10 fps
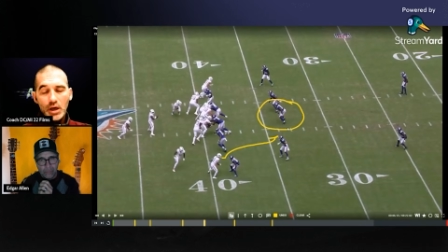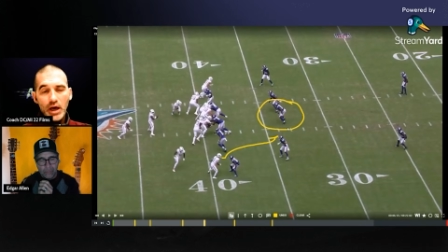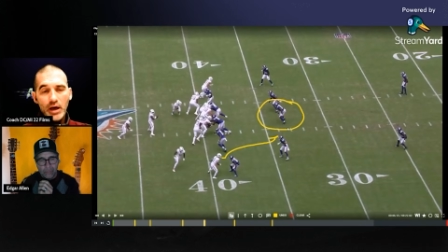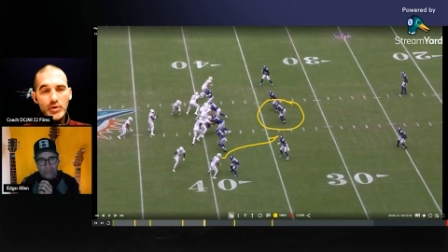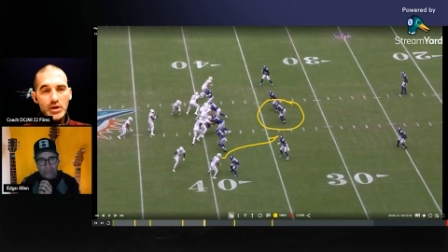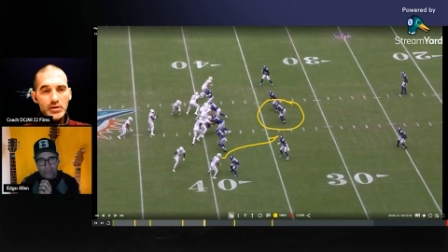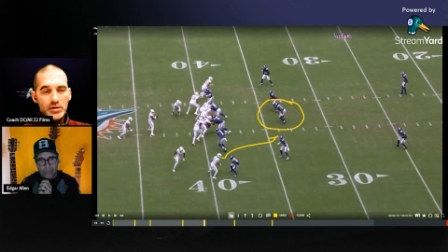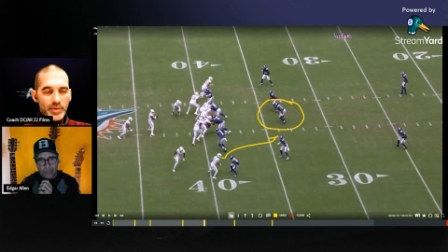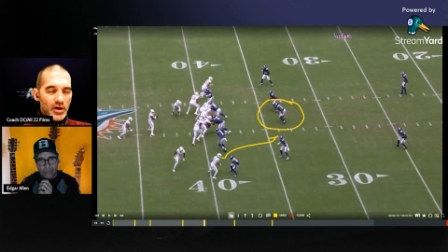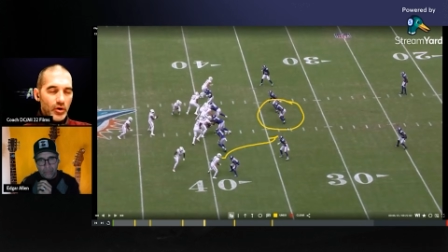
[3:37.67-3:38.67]
I would
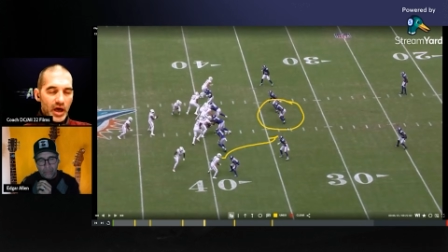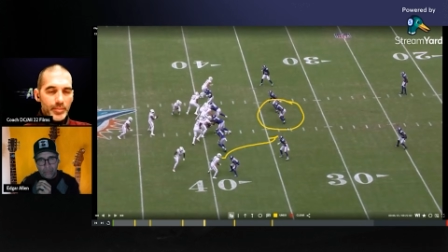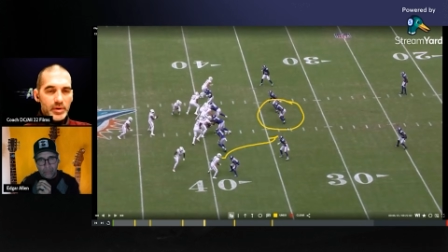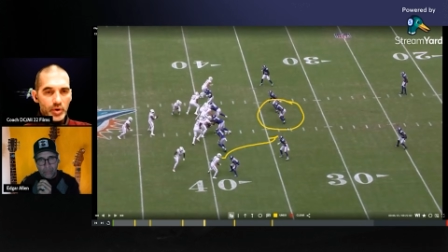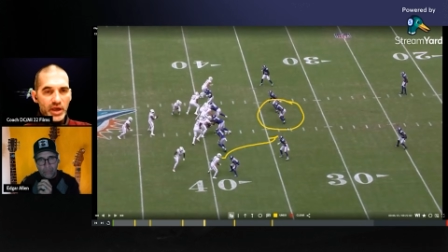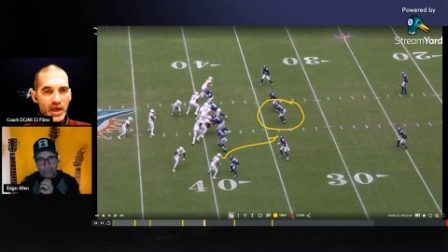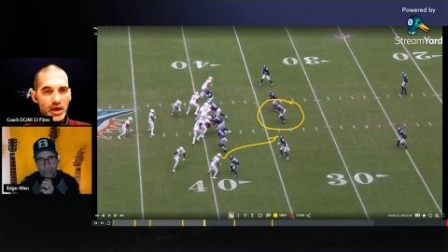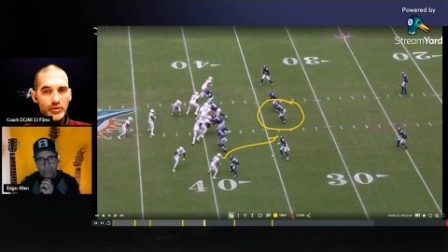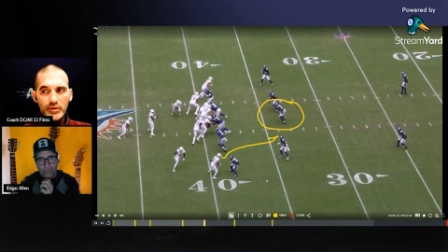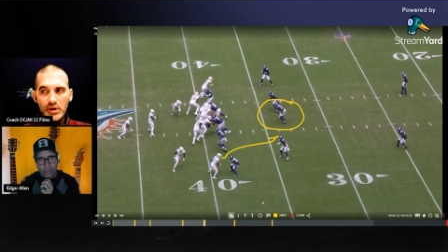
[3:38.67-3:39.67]
depend on how people
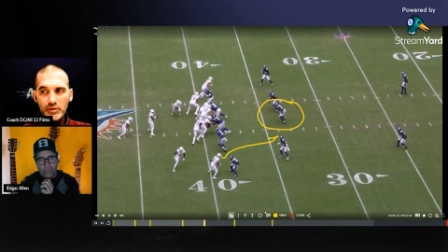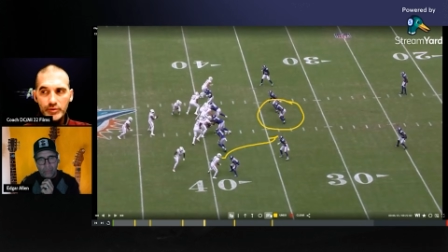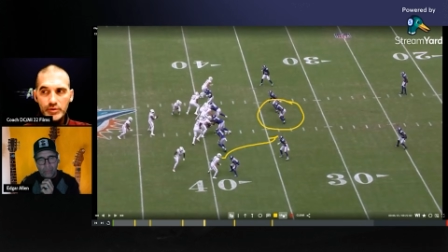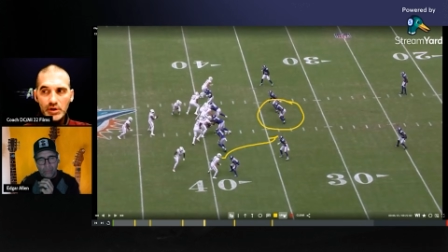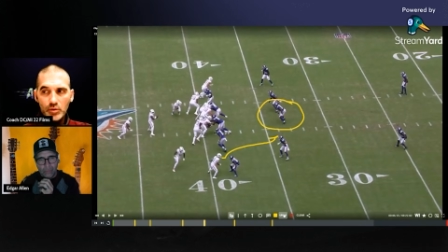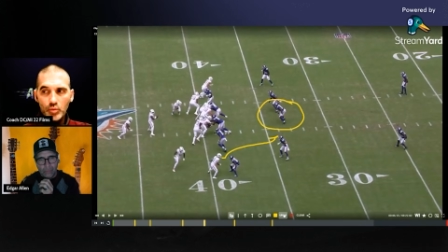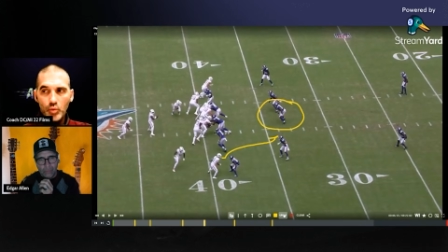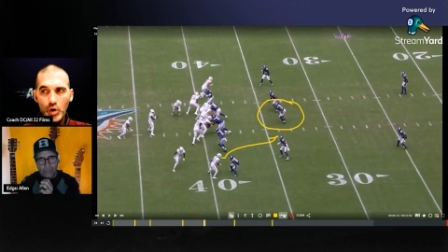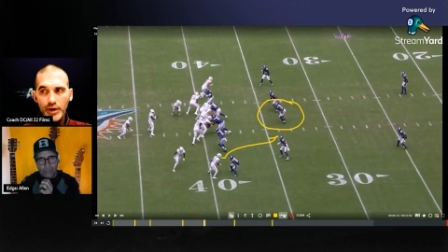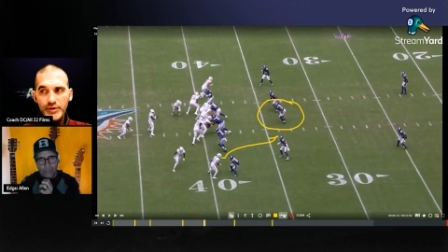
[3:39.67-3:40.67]
count, either
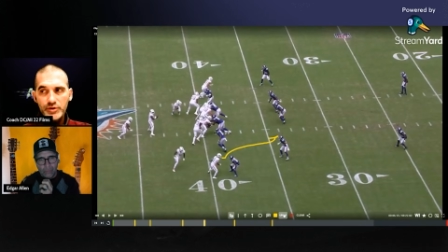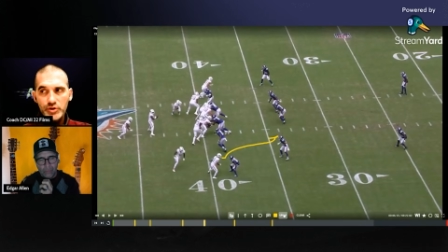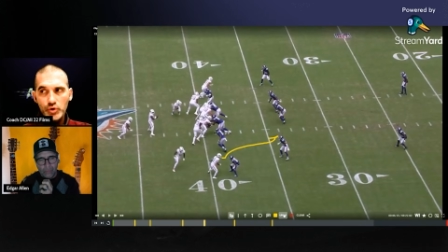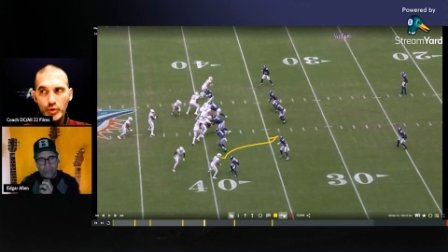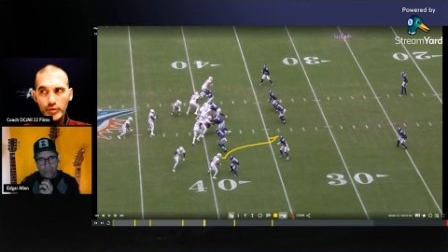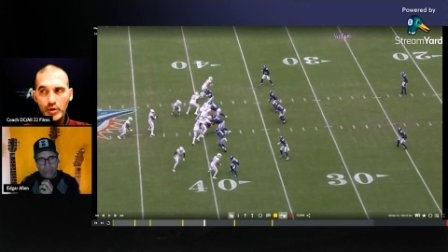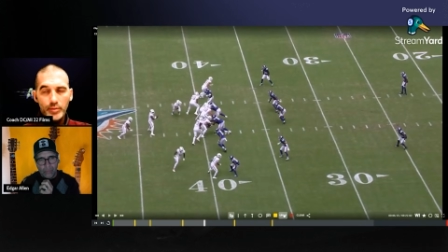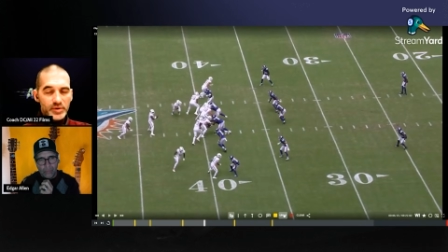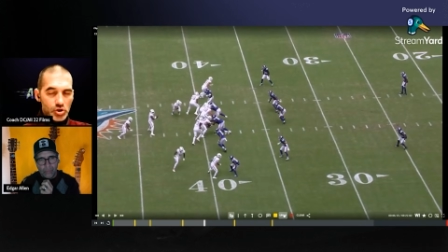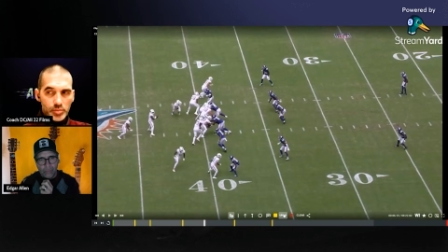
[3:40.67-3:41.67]
1, 2, or
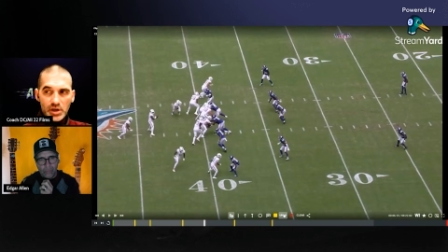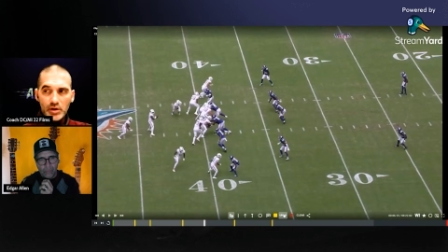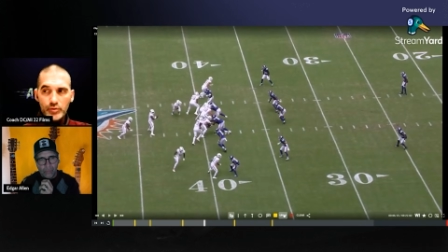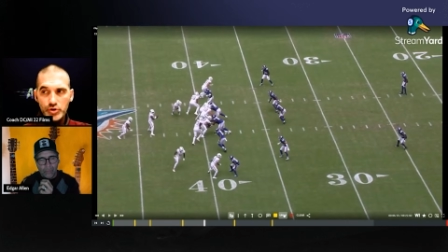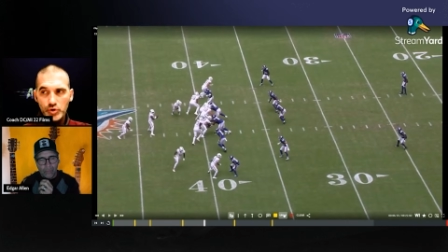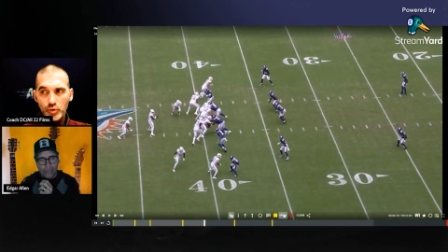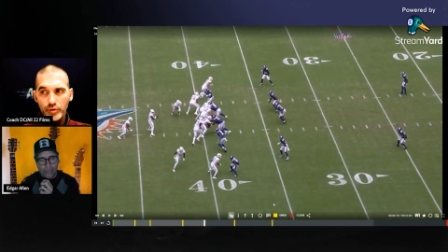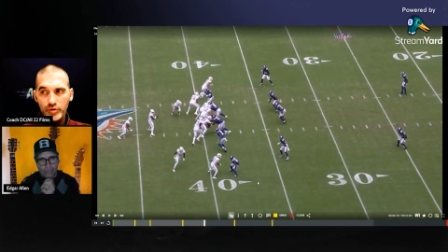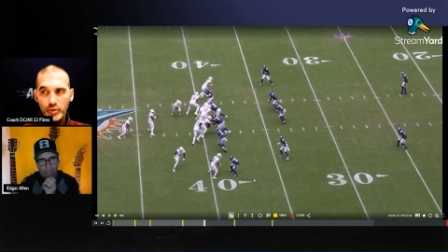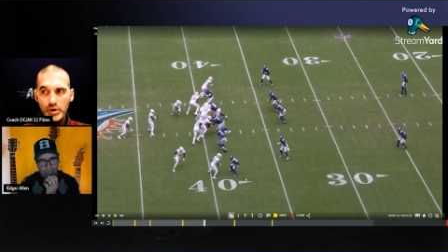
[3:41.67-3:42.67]
excuse me, either 2 or
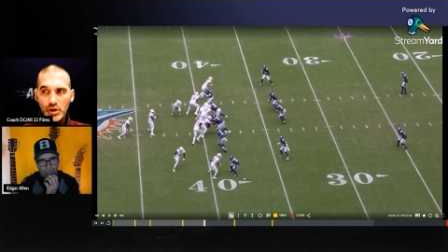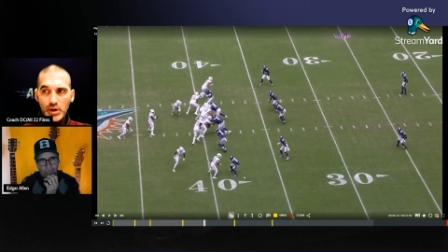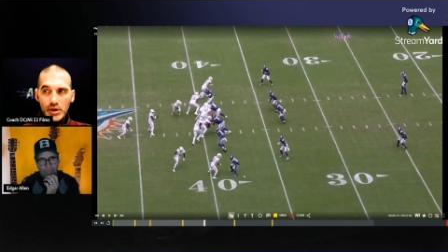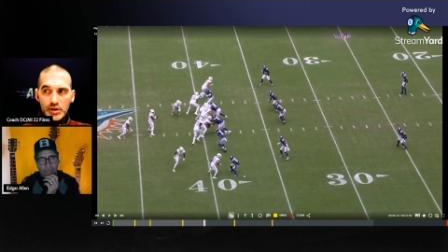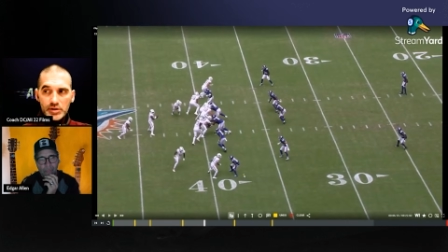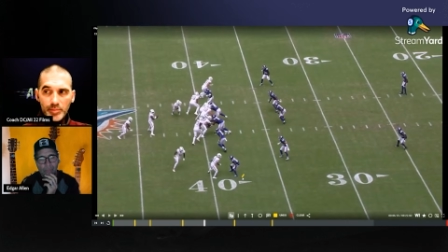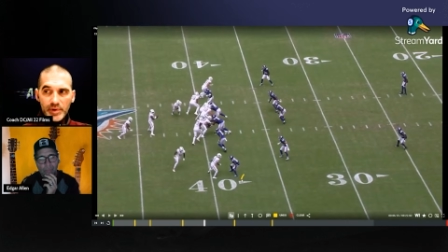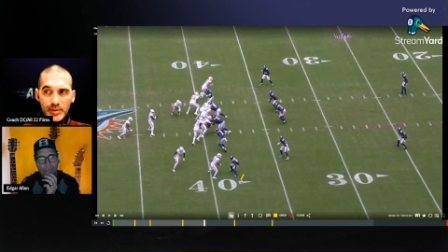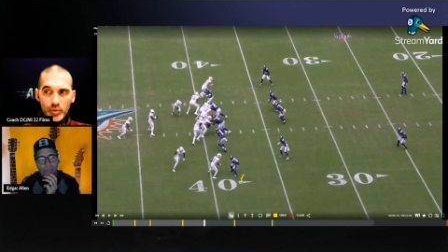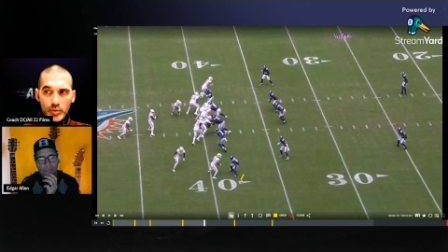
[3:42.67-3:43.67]
3. Some
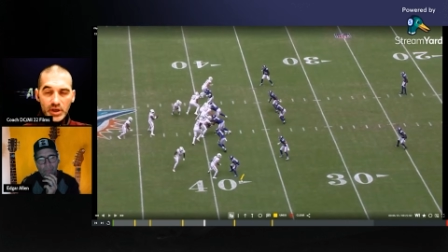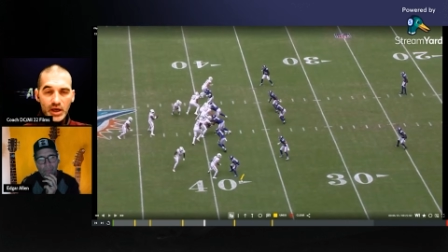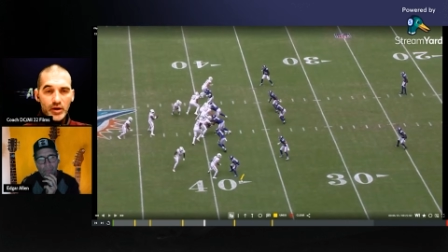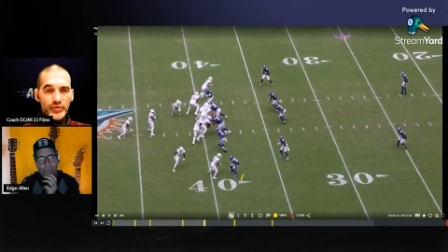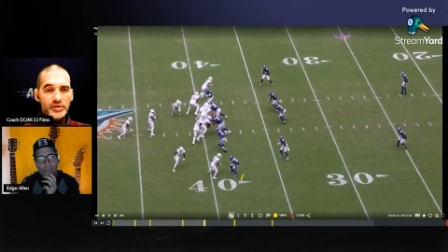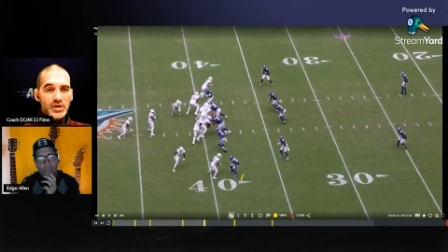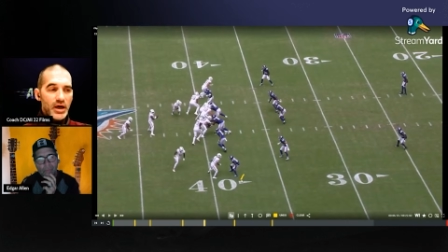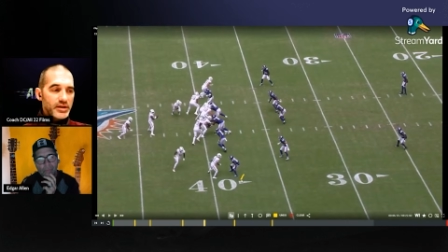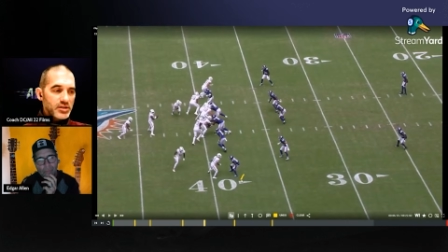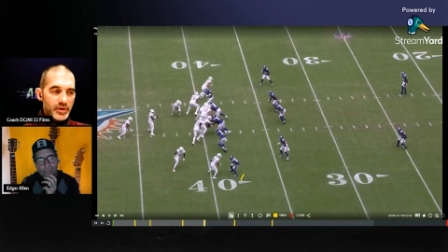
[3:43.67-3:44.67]
people would count this
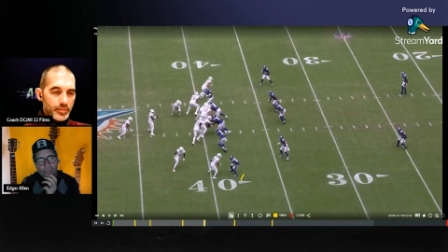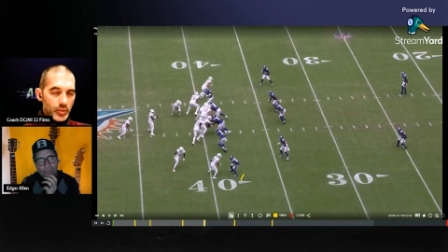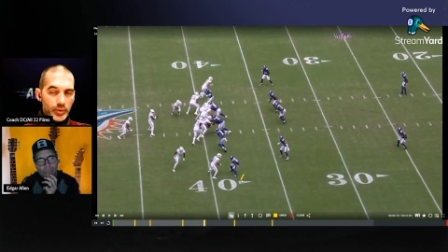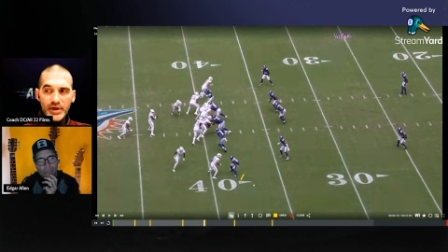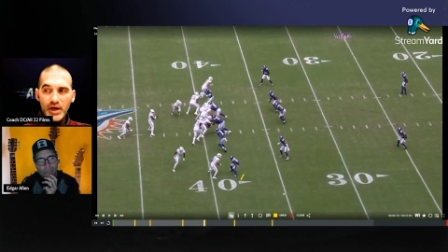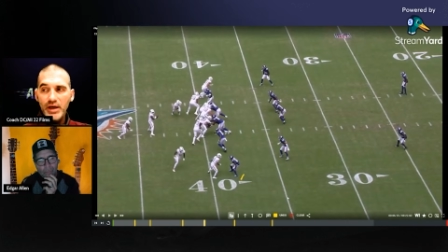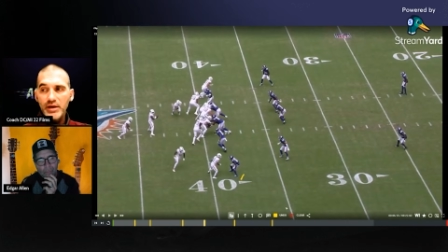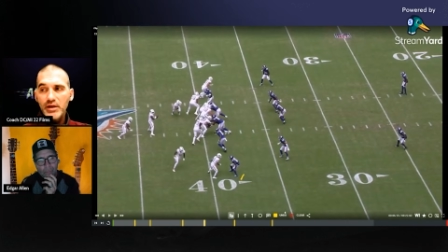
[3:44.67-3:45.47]
guy, some people would not.